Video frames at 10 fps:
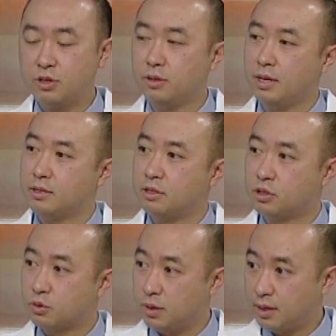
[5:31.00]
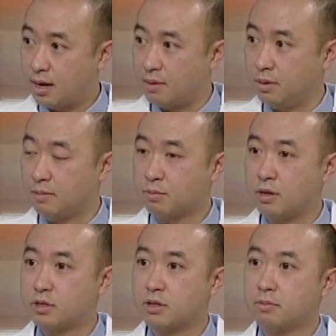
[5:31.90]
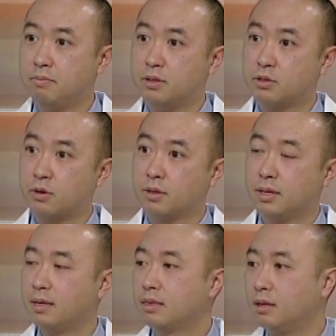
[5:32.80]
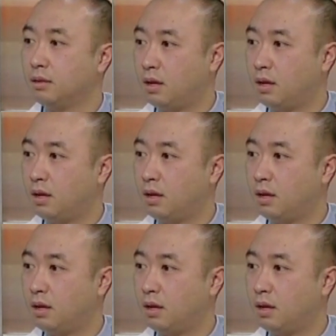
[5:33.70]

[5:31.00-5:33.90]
too late to treat high blood pressure, but certainly the